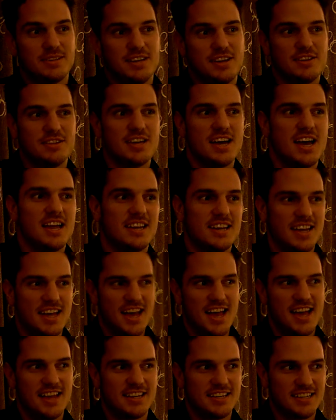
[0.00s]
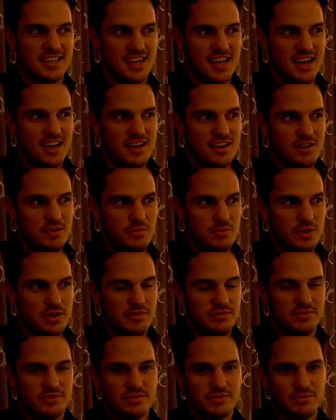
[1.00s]
I know that, and uh, we
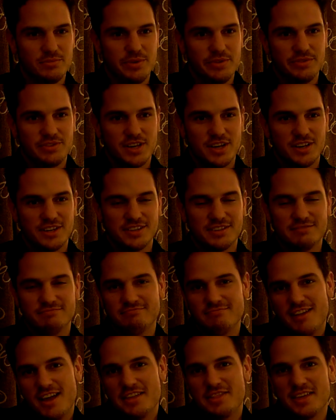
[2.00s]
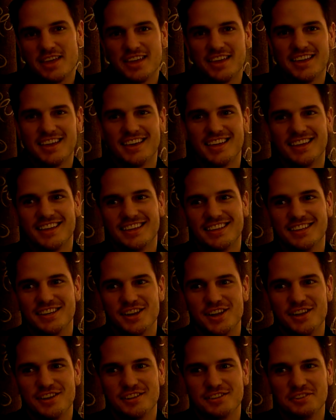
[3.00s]
we've done. I think you know
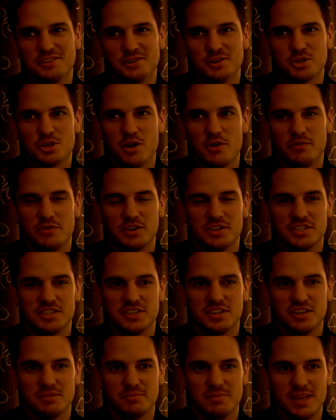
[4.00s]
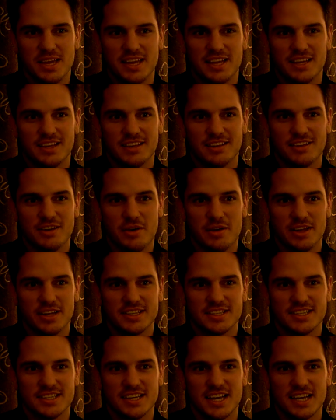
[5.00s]
you're as confident as you can be going
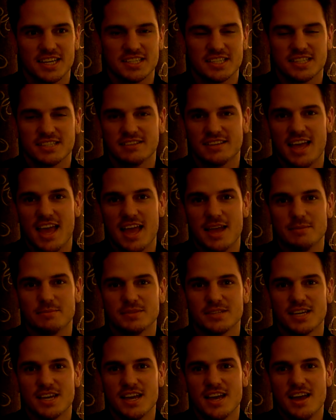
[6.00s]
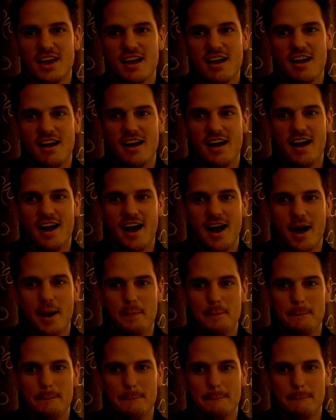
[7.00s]
into the next games.
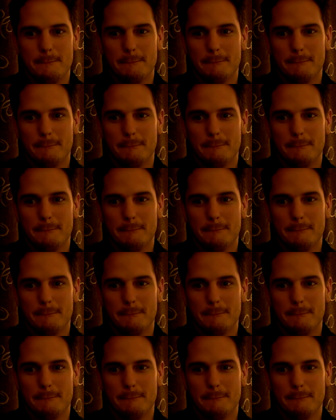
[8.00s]
Um,